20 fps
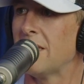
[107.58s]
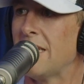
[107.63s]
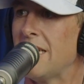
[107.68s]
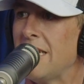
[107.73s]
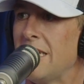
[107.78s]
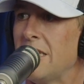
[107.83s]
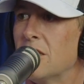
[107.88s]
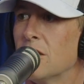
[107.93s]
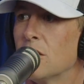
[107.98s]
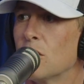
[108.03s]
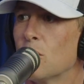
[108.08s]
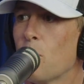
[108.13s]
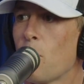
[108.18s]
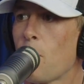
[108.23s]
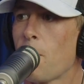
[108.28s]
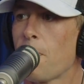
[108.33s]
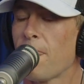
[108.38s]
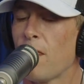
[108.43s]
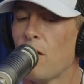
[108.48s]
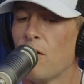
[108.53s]
into agents,
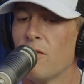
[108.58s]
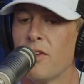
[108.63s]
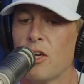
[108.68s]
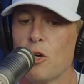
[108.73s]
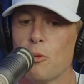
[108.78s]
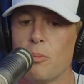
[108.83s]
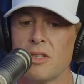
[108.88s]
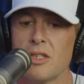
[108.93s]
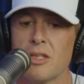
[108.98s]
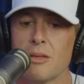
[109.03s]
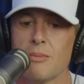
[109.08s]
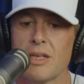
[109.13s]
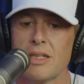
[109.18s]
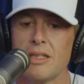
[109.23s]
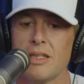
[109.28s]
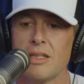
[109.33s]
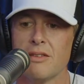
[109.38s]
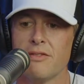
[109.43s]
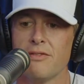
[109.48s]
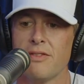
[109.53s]
of helping them
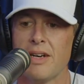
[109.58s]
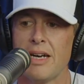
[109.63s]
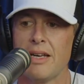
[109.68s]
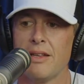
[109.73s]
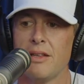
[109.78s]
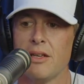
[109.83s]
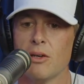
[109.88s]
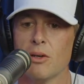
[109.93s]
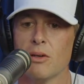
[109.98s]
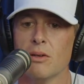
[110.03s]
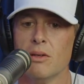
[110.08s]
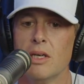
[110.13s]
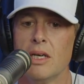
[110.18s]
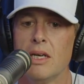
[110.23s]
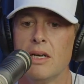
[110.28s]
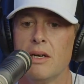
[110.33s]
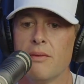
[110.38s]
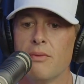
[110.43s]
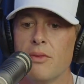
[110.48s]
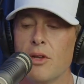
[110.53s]
identify their
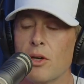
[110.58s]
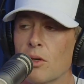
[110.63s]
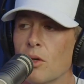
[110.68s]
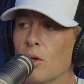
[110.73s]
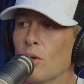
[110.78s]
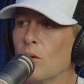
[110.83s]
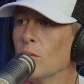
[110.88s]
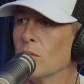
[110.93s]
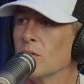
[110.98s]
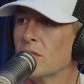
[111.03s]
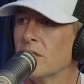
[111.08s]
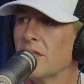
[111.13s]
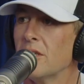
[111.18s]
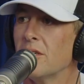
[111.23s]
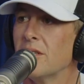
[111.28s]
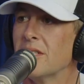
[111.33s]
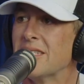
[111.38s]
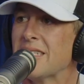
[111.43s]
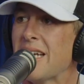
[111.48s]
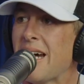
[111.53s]
goals and
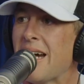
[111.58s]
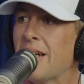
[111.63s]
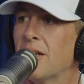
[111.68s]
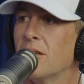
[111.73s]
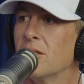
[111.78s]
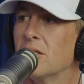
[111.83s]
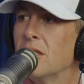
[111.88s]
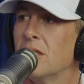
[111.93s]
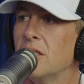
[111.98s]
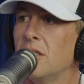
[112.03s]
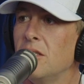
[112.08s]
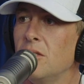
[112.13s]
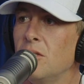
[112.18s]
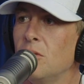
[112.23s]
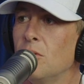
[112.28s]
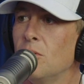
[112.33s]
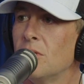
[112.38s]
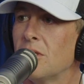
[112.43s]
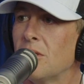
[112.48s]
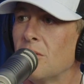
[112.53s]
their desires, and then
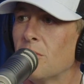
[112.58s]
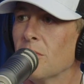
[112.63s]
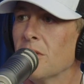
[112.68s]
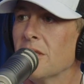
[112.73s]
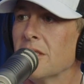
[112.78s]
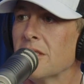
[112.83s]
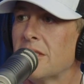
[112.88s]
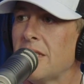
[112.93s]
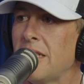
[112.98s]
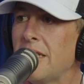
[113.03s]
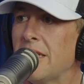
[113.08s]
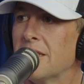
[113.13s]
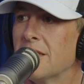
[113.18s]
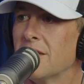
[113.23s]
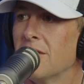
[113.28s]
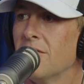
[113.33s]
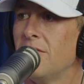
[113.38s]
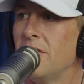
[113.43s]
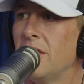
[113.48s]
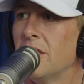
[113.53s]
using real estate as
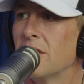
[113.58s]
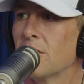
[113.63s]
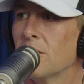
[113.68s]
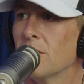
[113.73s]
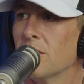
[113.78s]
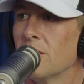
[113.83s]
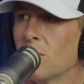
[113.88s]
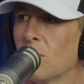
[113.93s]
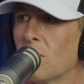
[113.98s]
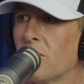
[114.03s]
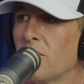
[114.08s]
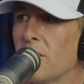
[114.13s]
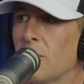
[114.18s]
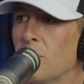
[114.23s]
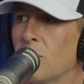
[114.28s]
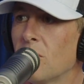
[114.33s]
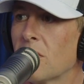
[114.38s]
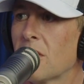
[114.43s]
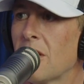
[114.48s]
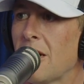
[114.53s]
the vehicle in order for
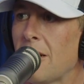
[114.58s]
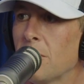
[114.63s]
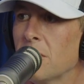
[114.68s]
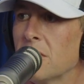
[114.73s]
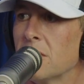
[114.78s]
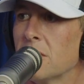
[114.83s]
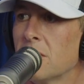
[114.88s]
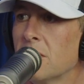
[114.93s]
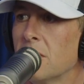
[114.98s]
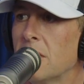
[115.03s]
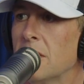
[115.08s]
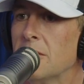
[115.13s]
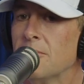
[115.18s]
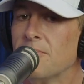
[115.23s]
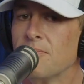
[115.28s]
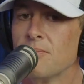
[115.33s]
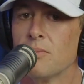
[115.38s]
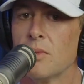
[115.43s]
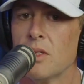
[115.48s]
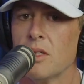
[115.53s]
them to accomplish
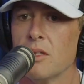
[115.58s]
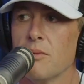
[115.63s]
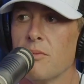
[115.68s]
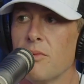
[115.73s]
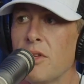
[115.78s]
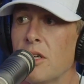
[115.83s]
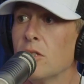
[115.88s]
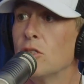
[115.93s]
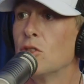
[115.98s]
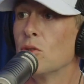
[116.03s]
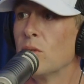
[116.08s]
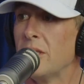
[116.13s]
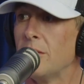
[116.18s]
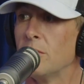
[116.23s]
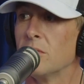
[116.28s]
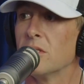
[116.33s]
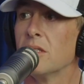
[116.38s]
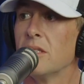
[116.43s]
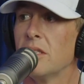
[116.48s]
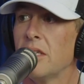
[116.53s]
their
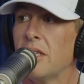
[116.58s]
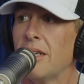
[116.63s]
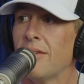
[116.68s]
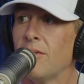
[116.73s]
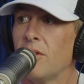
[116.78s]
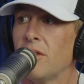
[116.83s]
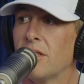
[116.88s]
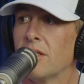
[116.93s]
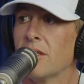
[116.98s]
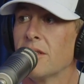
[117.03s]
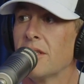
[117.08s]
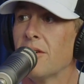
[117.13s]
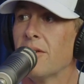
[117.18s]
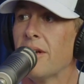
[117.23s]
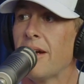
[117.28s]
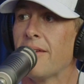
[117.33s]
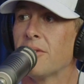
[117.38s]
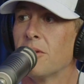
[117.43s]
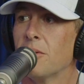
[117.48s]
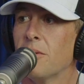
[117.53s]
dreams and everything that
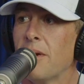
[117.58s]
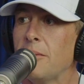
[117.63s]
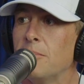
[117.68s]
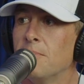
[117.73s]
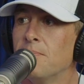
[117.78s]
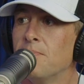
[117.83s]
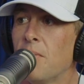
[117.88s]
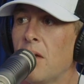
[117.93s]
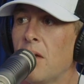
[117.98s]
they're after, right?